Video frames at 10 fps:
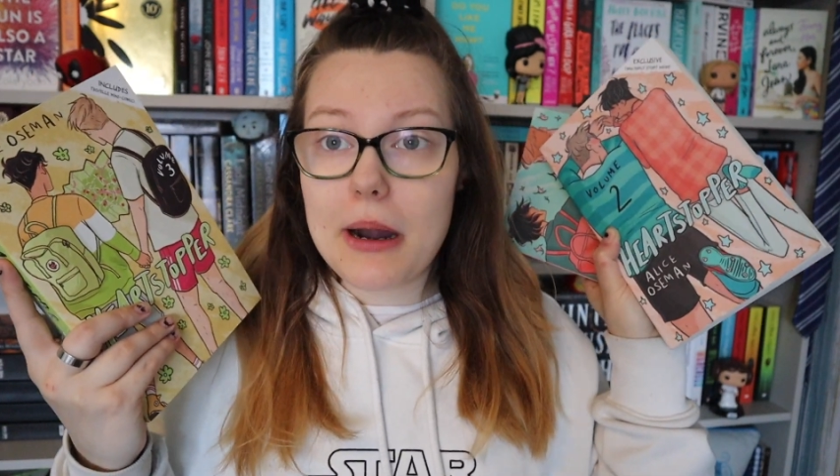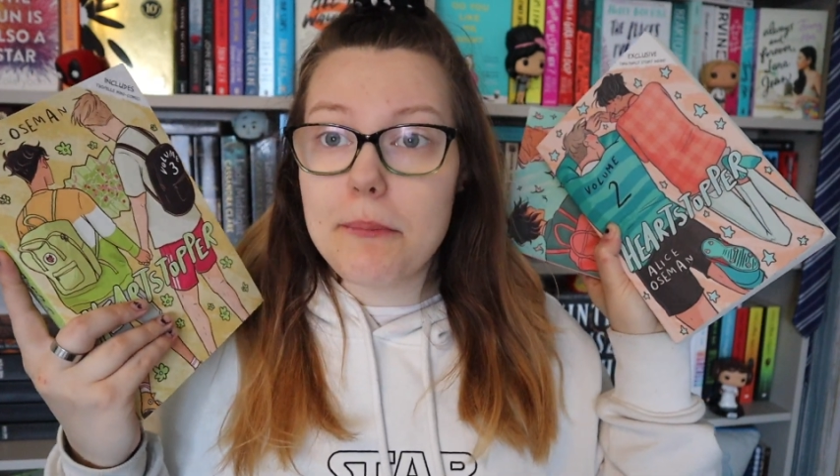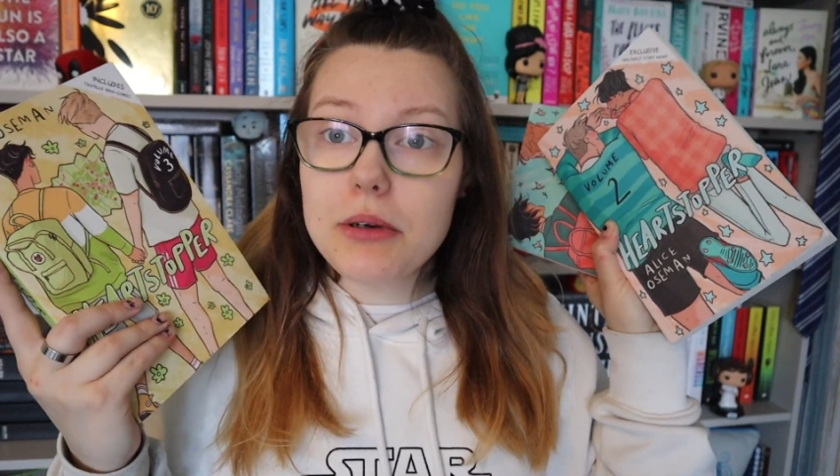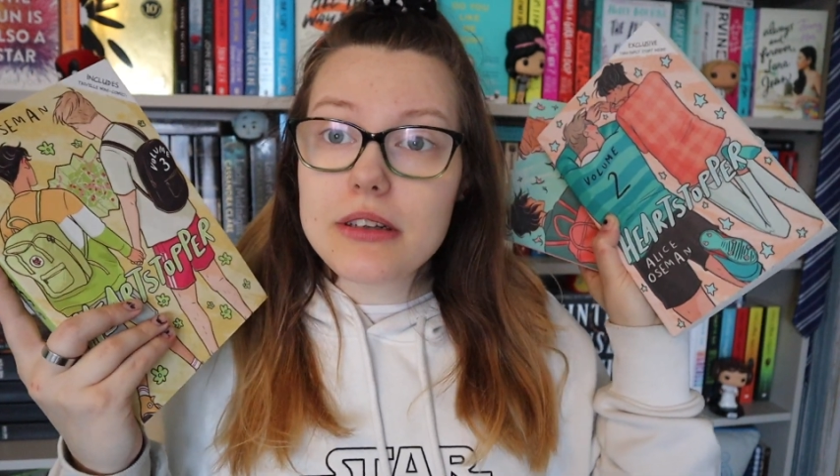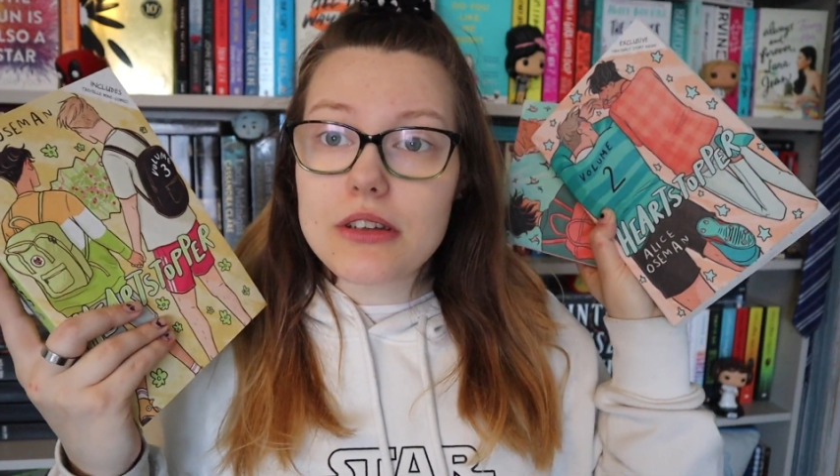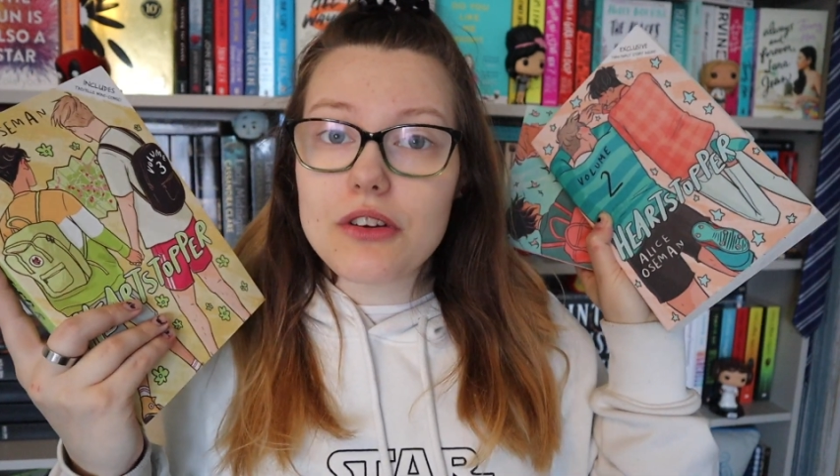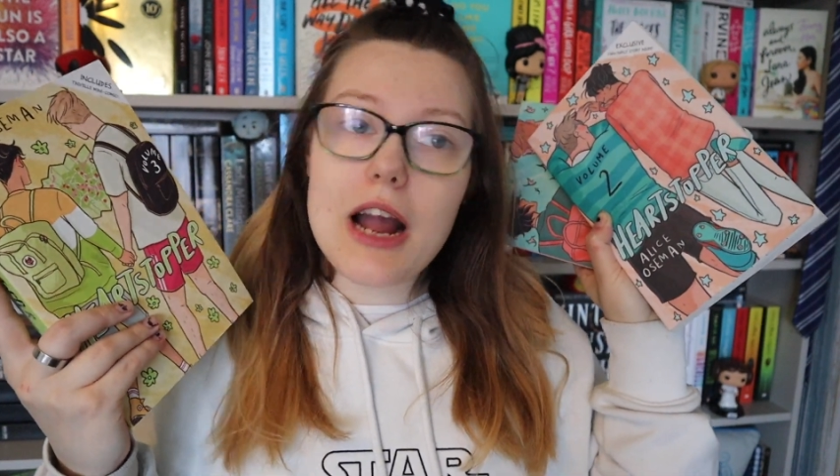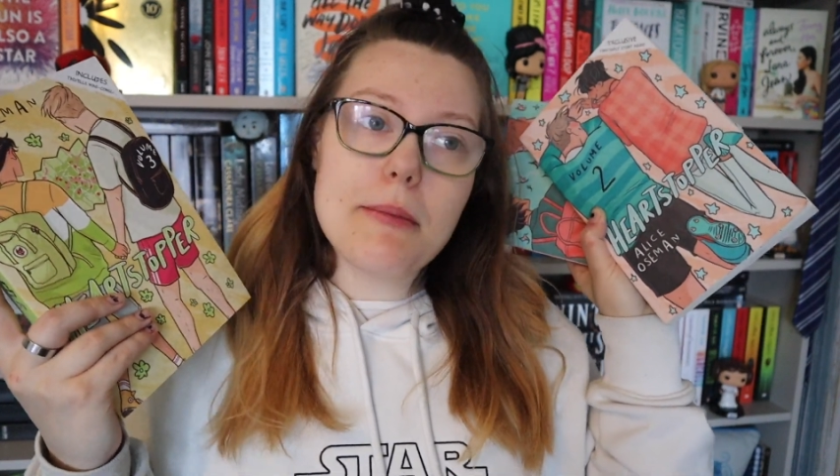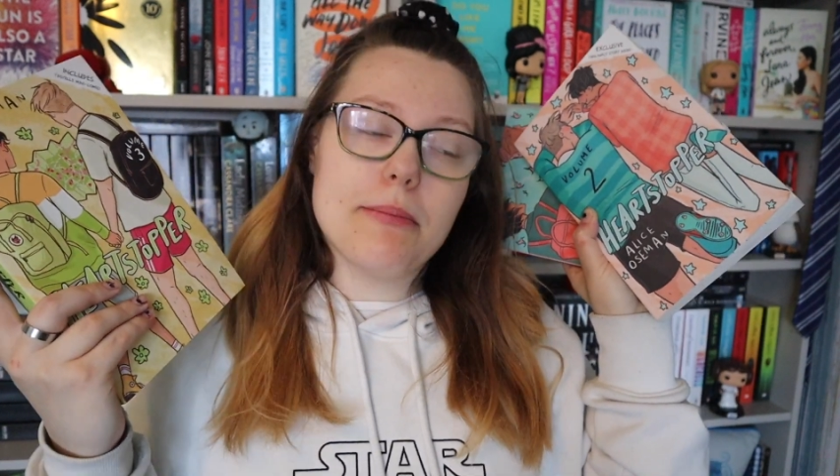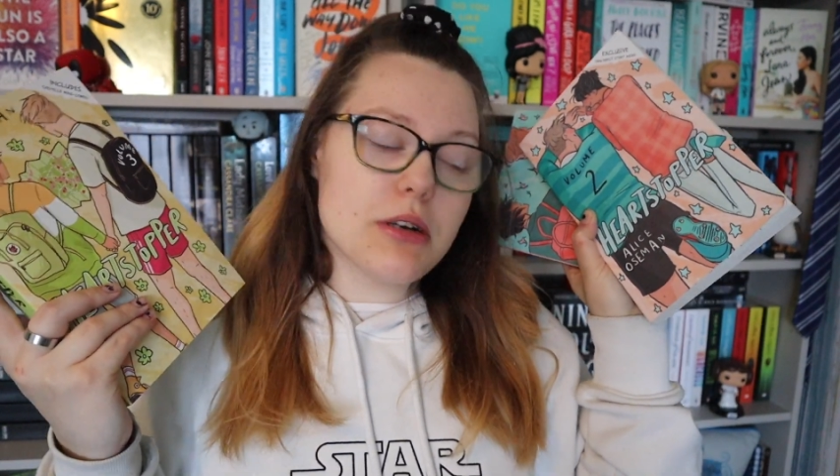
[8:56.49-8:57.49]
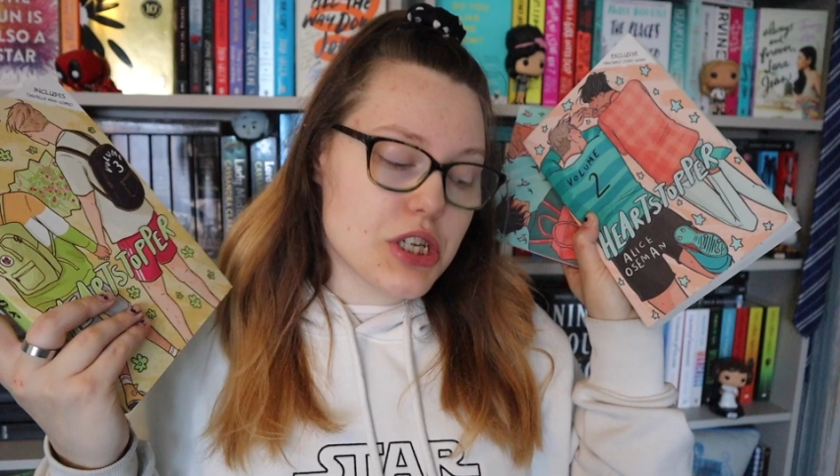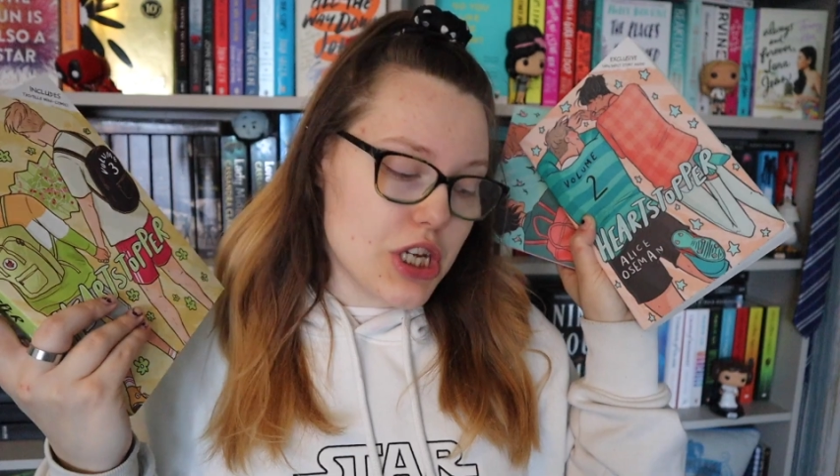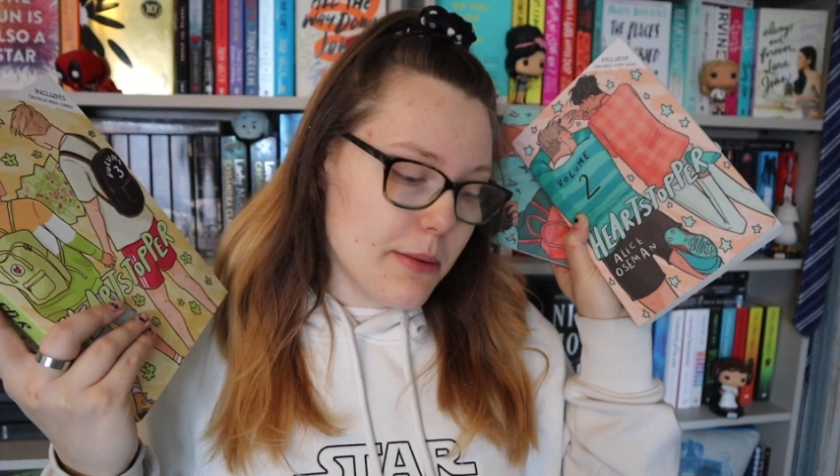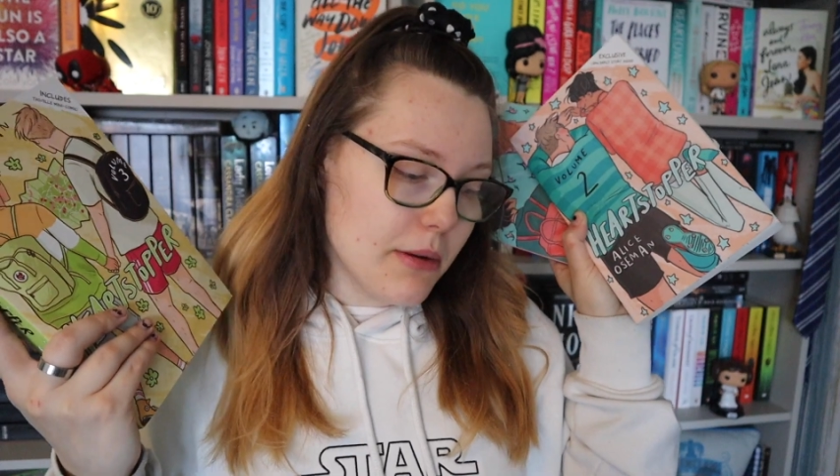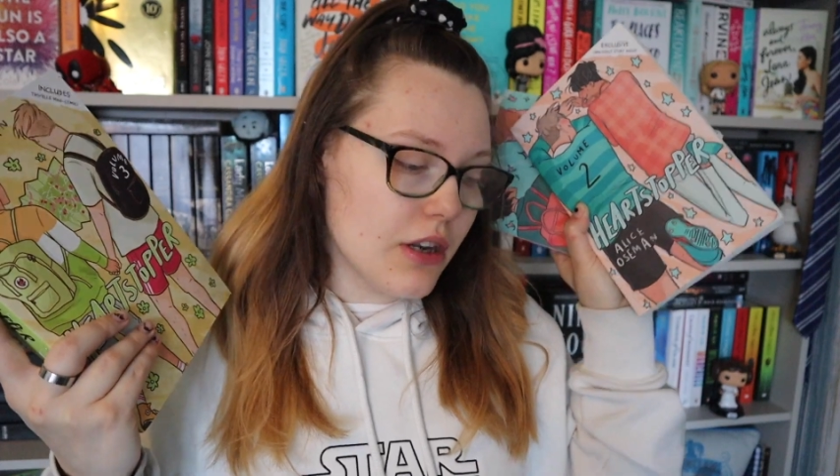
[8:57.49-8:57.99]
about Bookstagram and
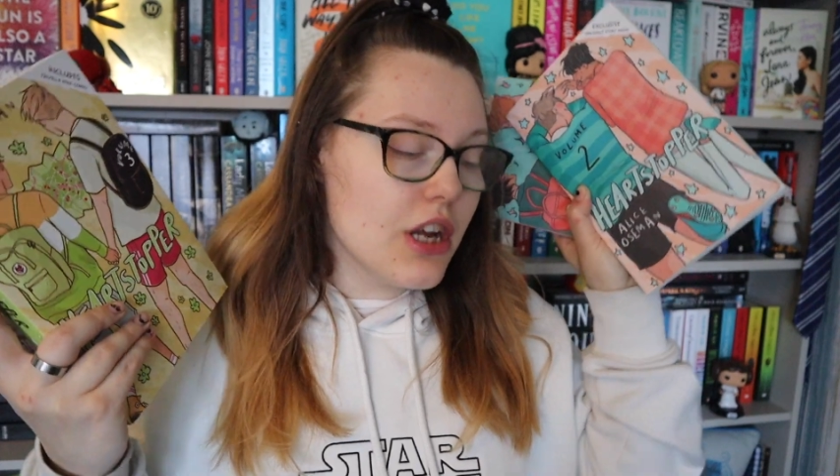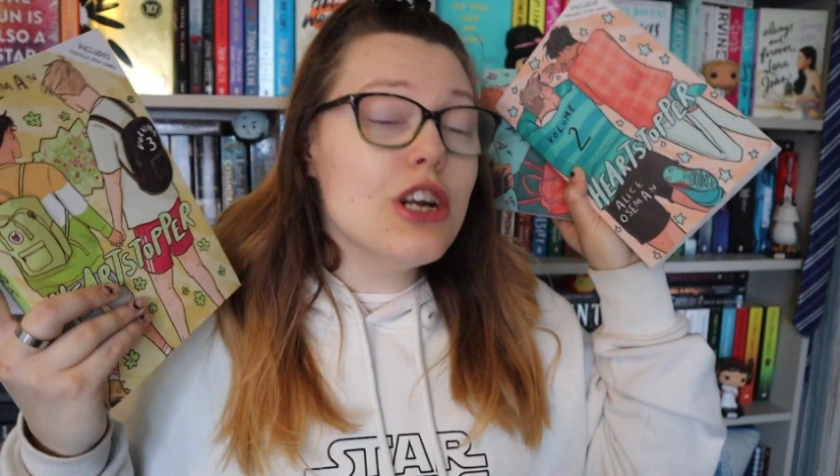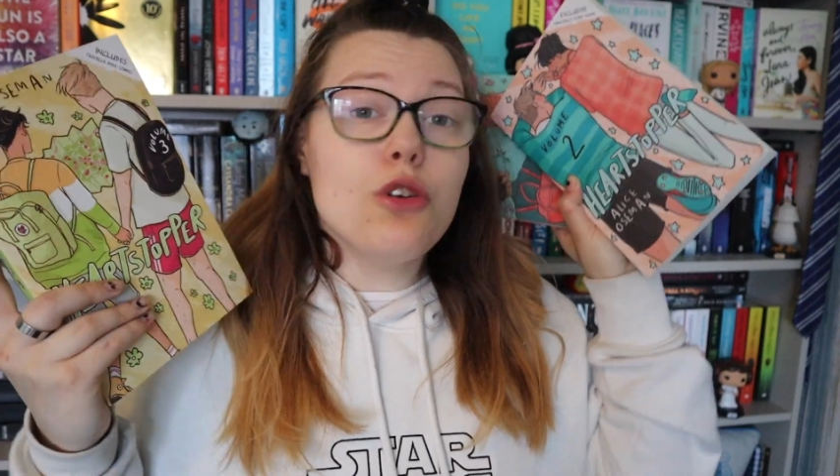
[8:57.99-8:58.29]
Booktube and